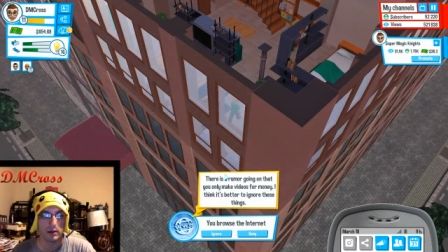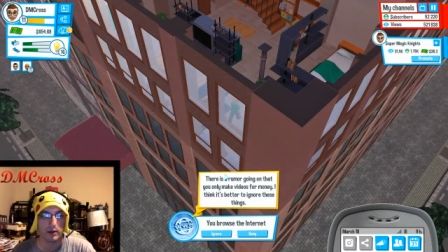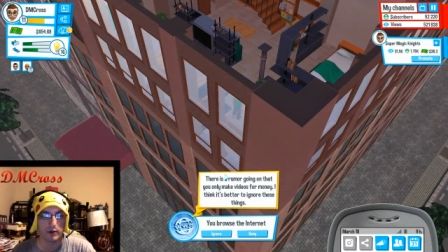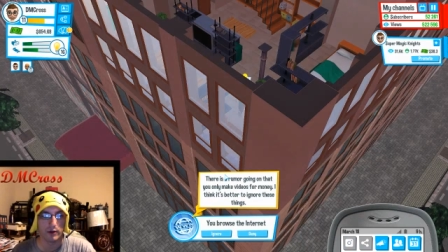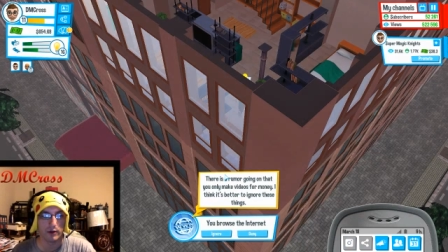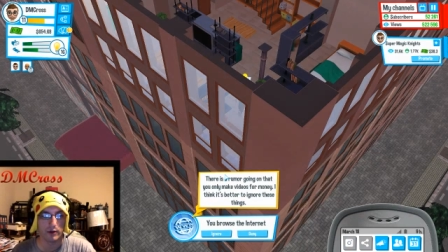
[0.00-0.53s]

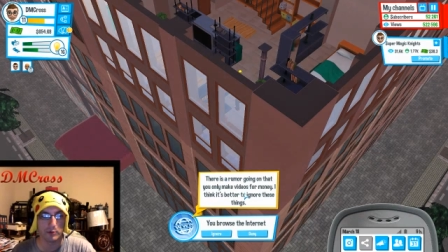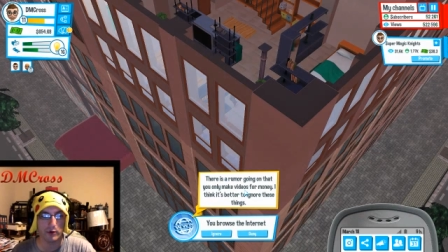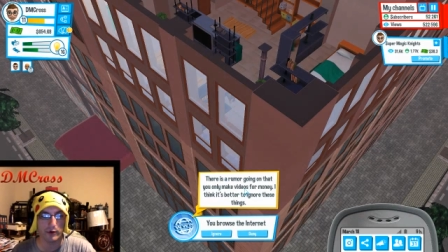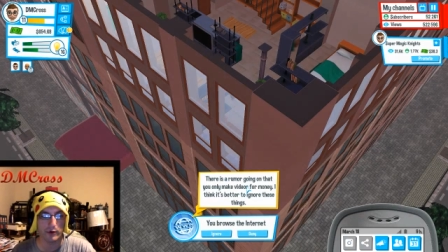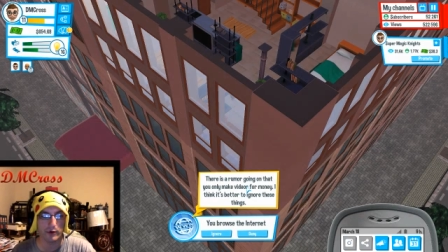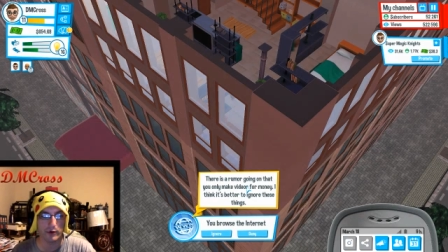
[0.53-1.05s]
There's a rumor
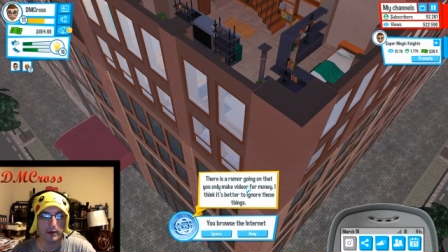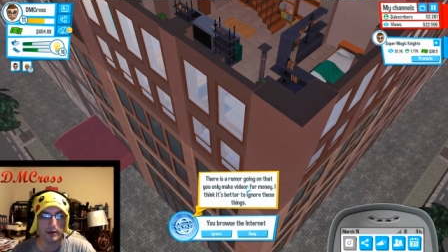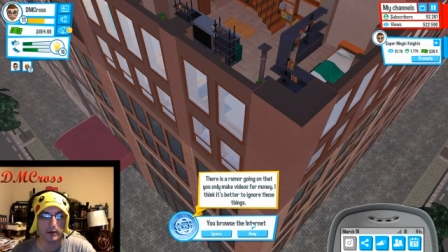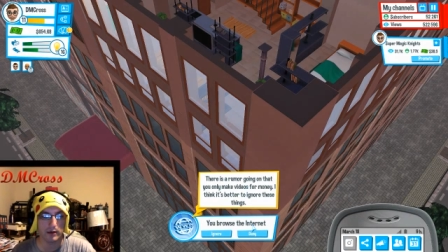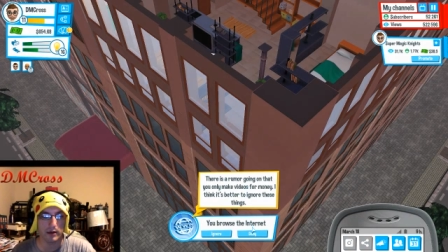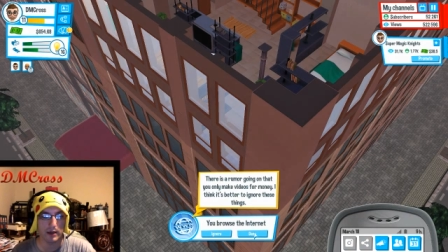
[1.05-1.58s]
going
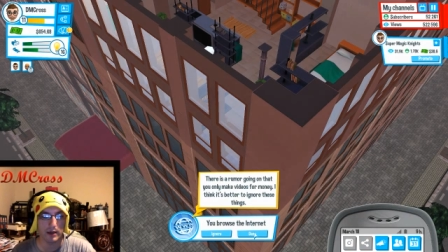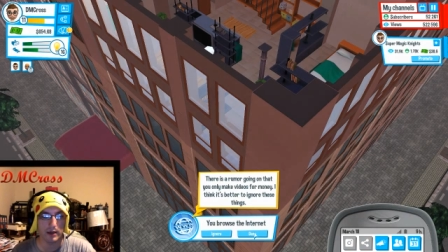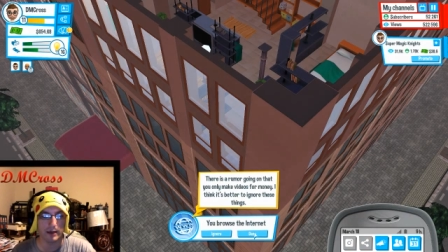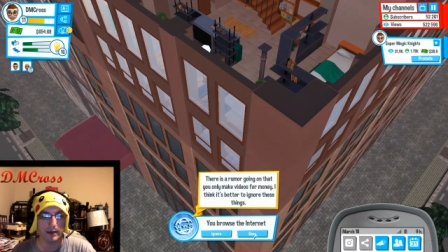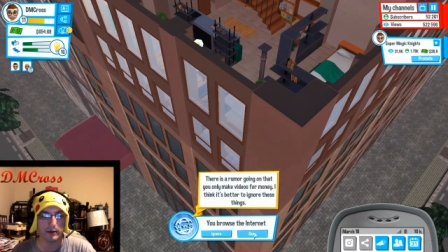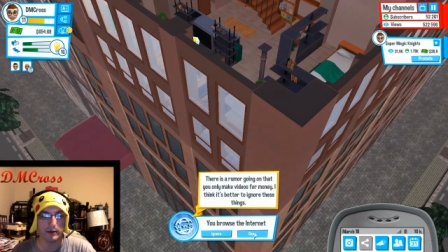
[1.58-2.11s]
around.
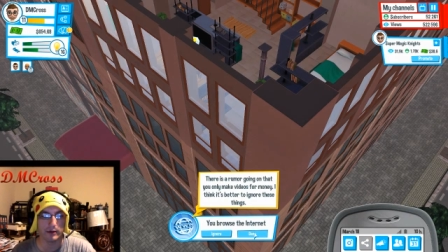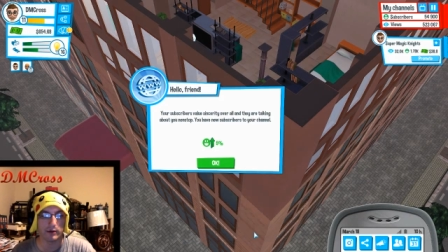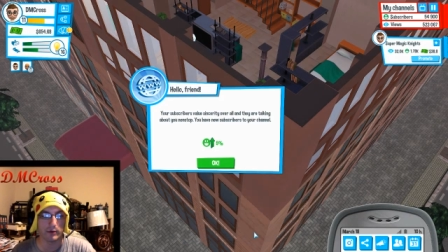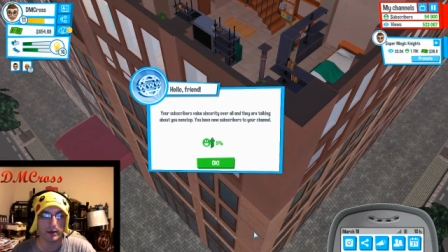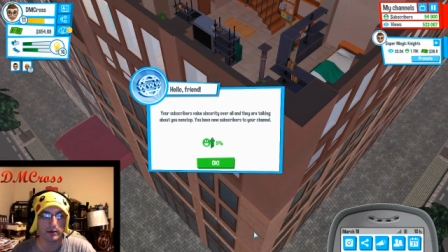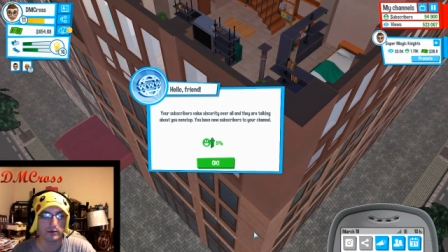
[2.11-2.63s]
I don't
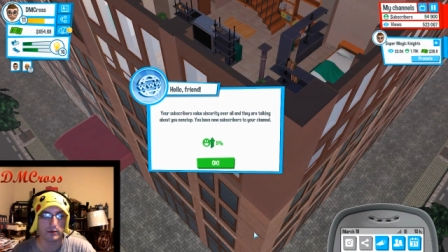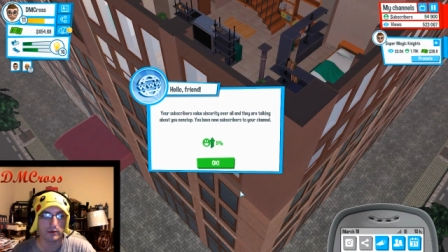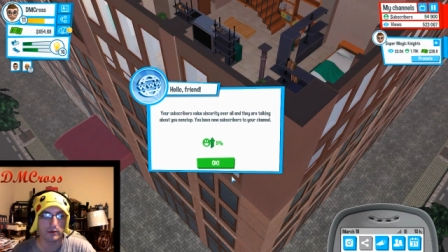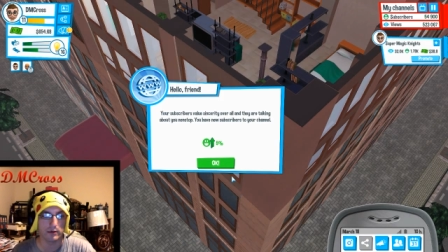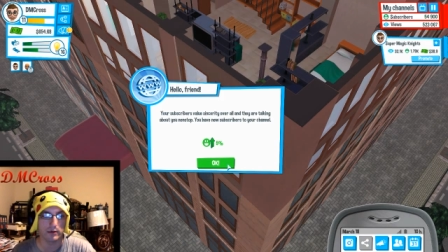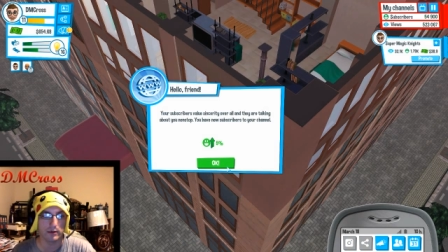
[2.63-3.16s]
care.
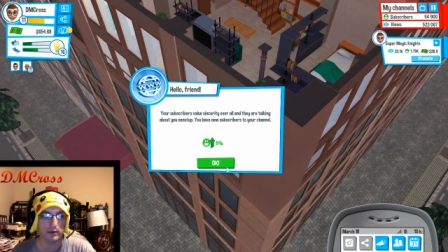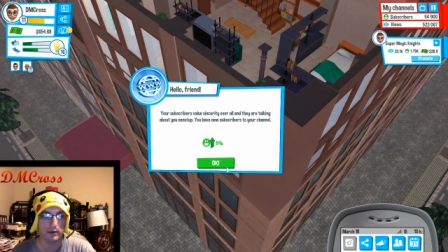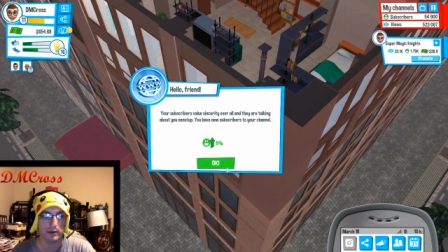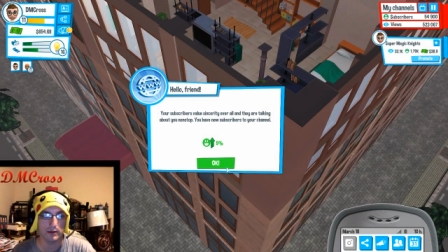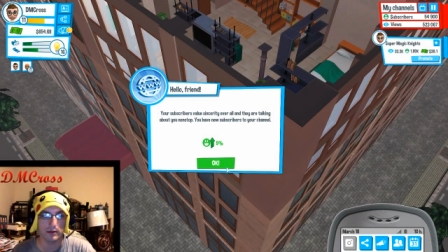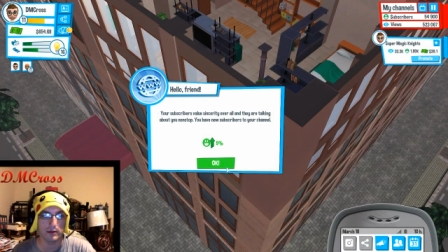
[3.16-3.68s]

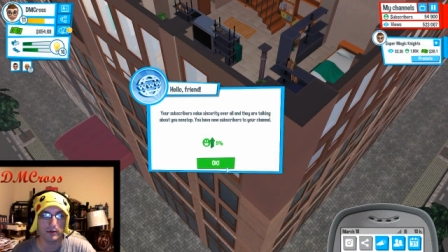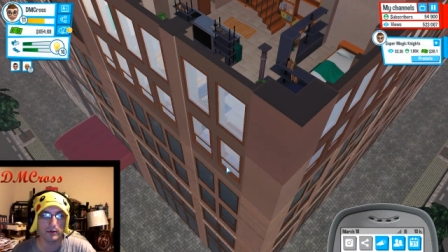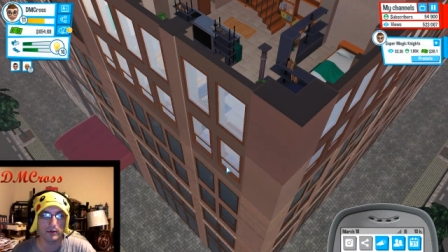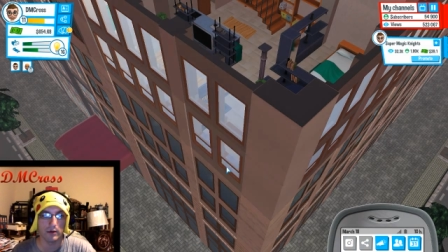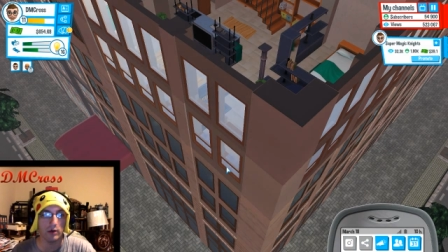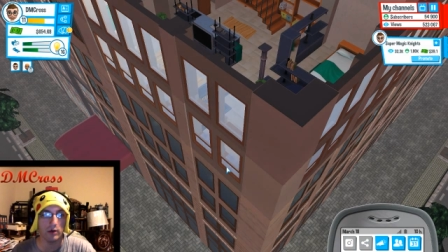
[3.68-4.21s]

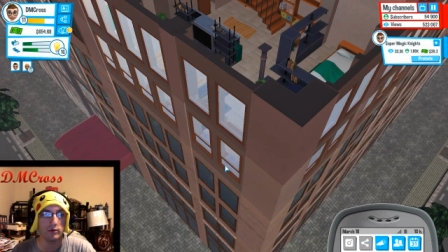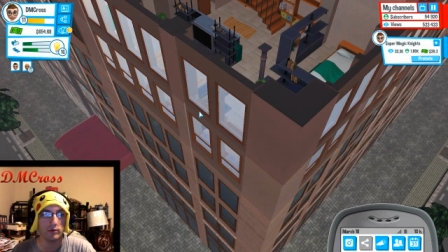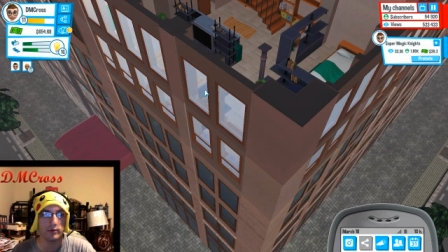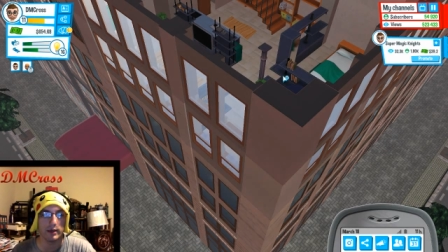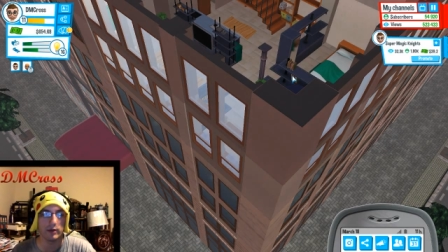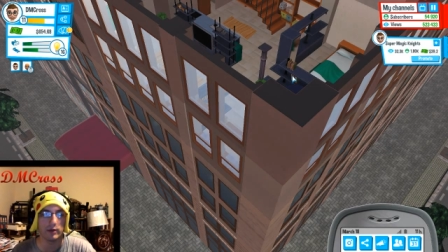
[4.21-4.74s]
Oh,
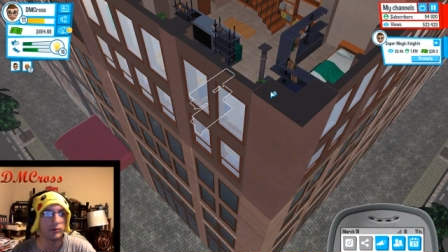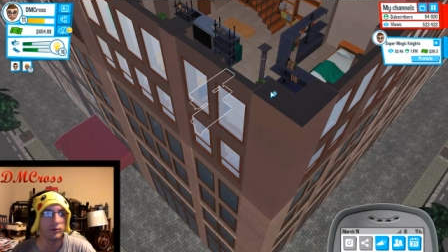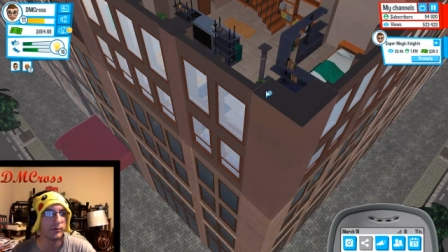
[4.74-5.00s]
hey, cool.